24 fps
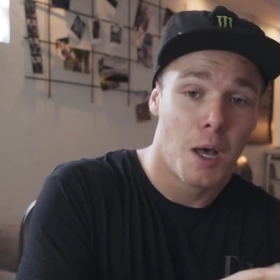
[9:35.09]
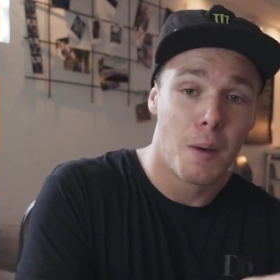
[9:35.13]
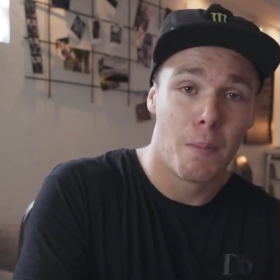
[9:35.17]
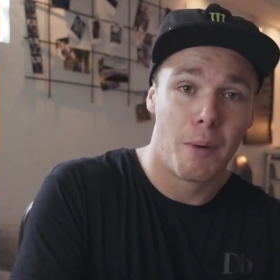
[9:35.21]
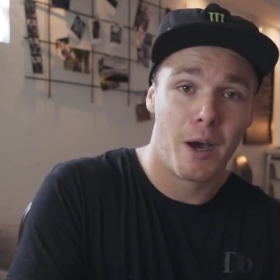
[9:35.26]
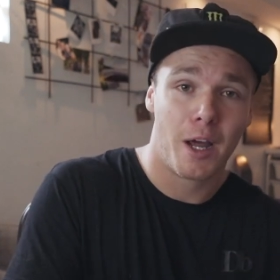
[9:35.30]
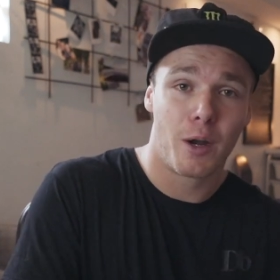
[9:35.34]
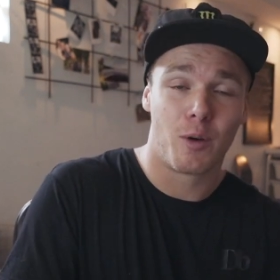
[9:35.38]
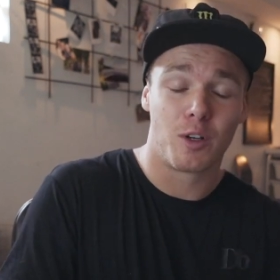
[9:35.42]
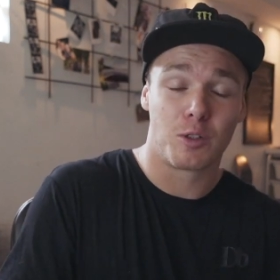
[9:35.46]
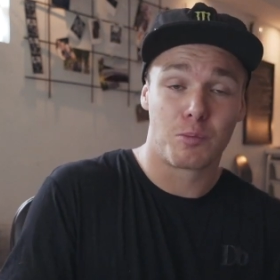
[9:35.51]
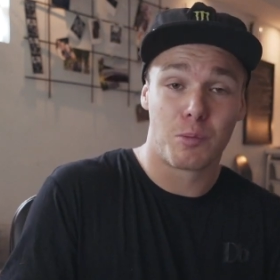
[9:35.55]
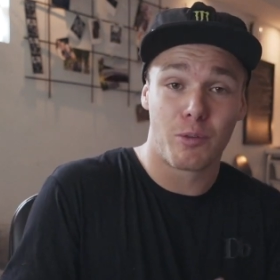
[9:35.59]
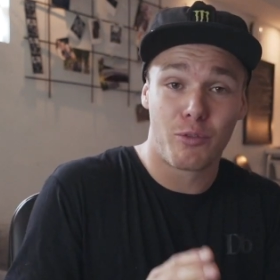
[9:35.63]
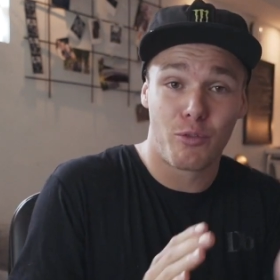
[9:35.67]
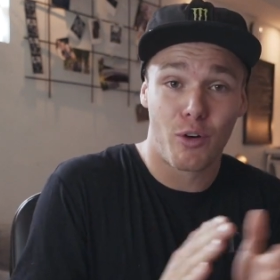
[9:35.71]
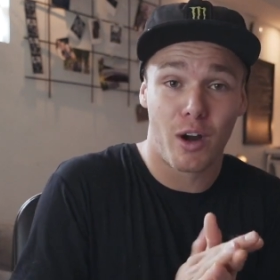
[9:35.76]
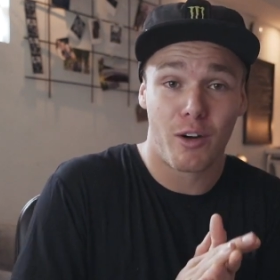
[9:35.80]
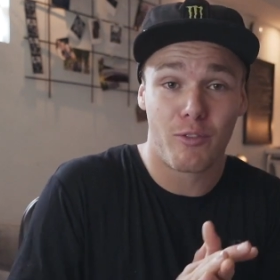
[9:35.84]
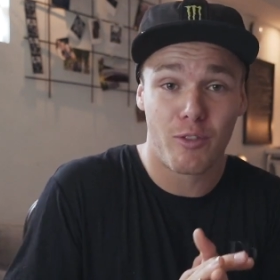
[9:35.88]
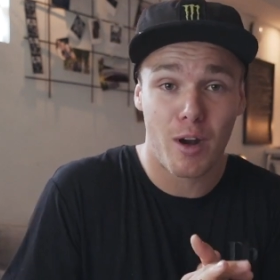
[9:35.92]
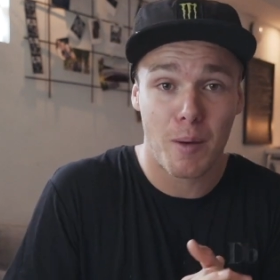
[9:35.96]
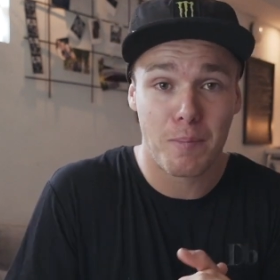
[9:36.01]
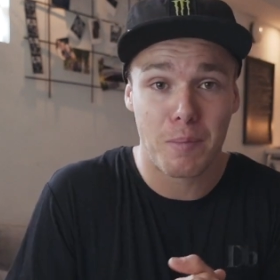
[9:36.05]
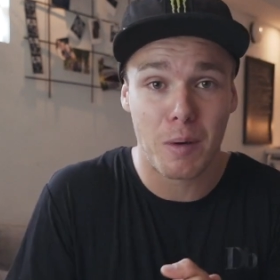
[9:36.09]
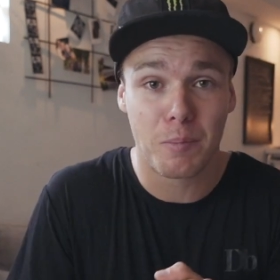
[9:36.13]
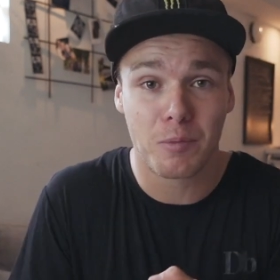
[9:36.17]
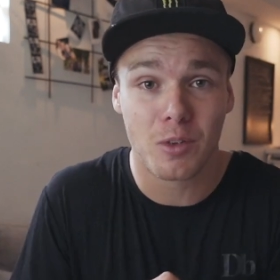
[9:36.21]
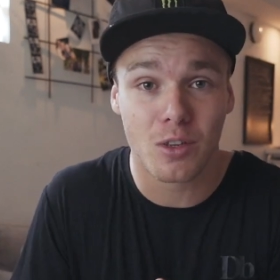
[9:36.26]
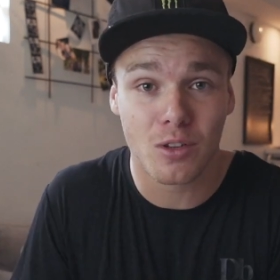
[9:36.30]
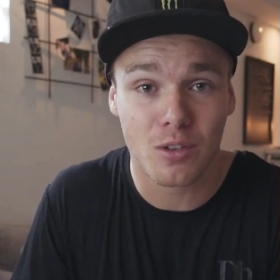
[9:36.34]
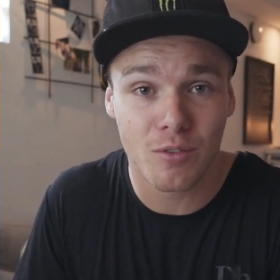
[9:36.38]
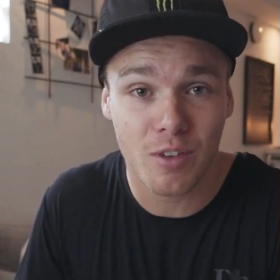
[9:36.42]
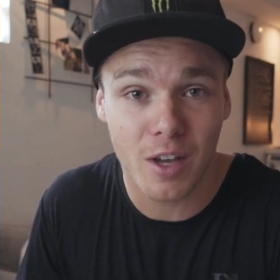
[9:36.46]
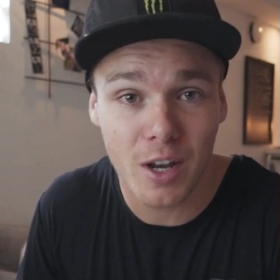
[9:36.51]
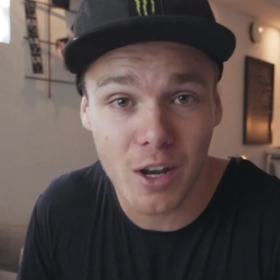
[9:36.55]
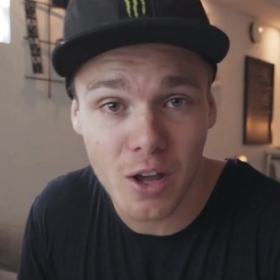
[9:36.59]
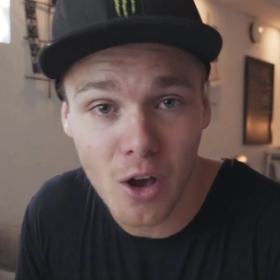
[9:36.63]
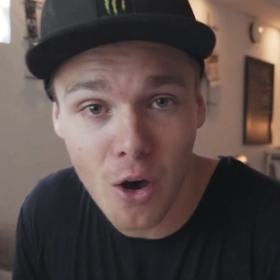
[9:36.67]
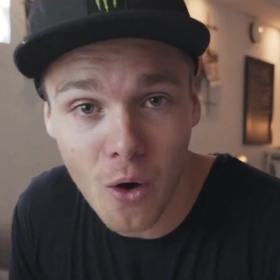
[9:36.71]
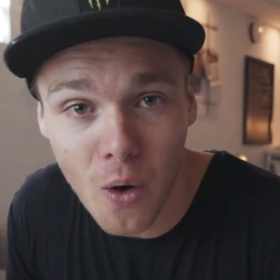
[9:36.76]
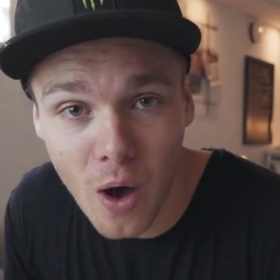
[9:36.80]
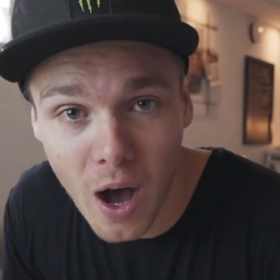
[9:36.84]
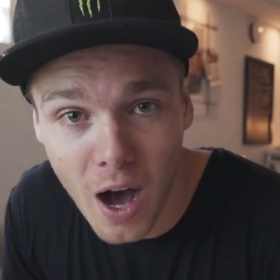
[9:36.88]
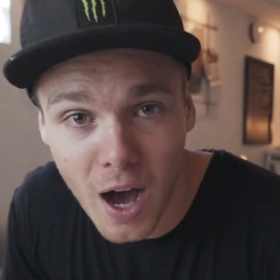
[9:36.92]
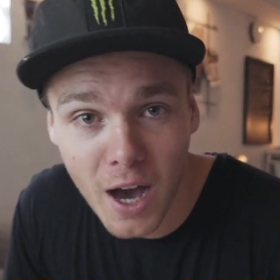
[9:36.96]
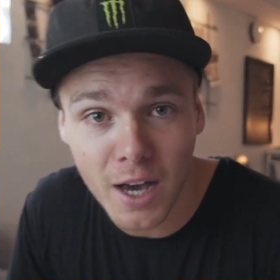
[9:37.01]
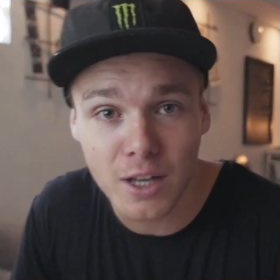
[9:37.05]
But anyways, before I wrap up this
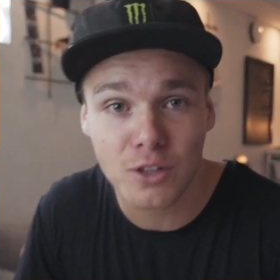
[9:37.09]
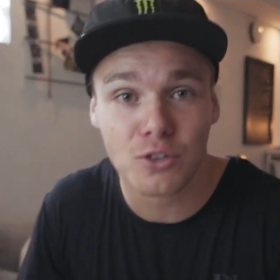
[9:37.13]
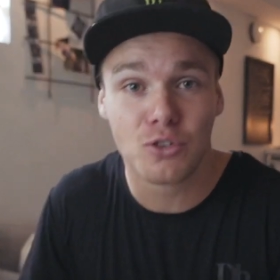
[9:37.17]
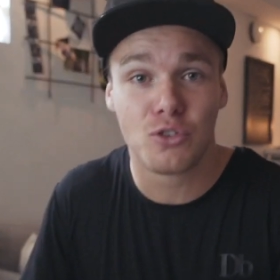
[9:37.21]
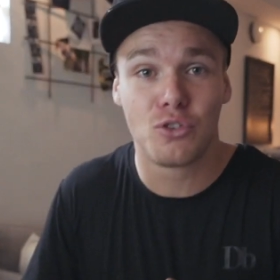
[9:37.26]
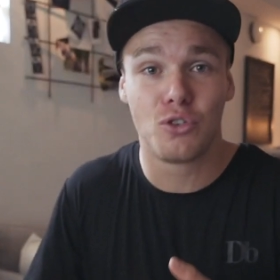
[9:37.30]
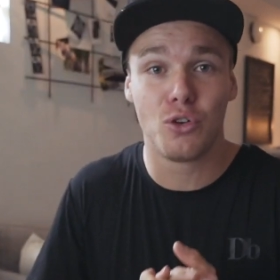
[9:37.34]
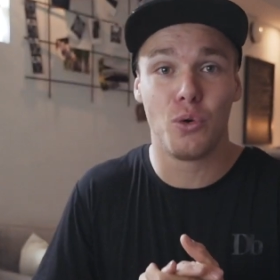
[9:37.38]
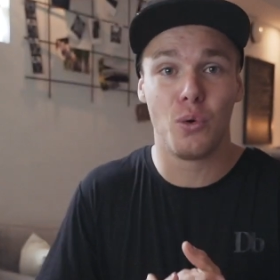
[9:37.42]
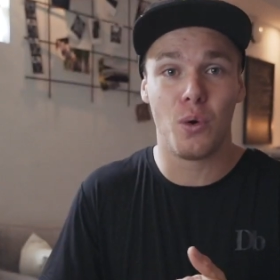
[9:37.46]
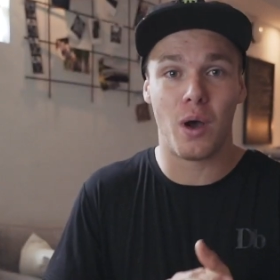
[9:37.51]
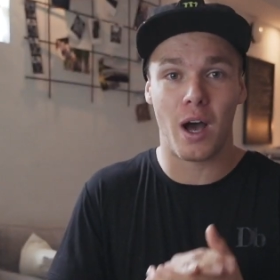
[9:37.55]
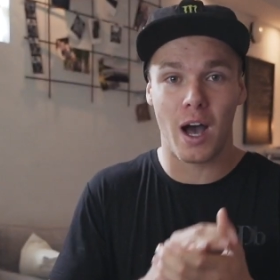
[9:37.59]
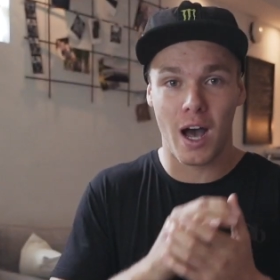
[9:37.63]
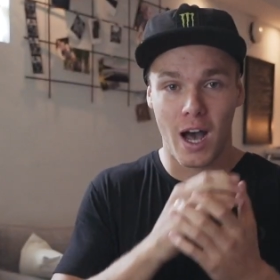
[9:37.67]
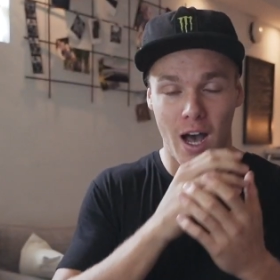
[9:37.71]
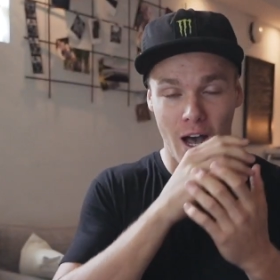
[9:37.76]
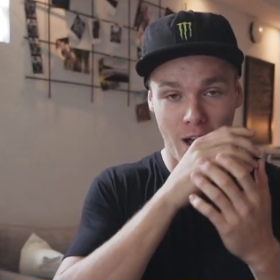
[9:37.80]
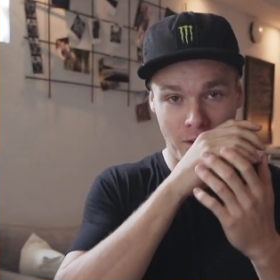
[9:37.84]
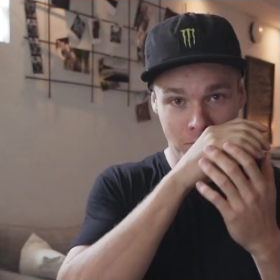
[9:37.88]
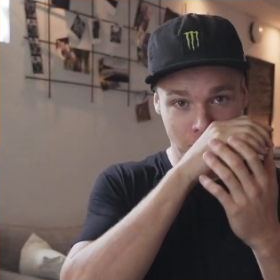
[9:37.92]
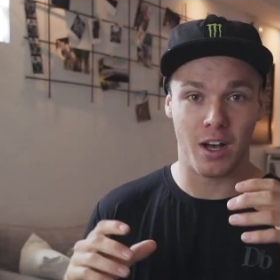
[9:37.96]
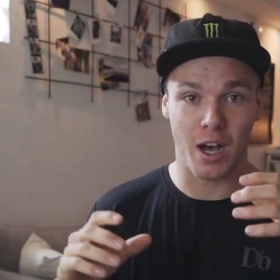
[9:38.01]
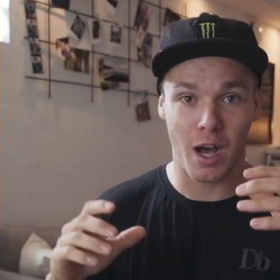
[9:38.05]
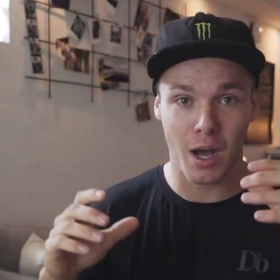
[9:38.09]
video, I do have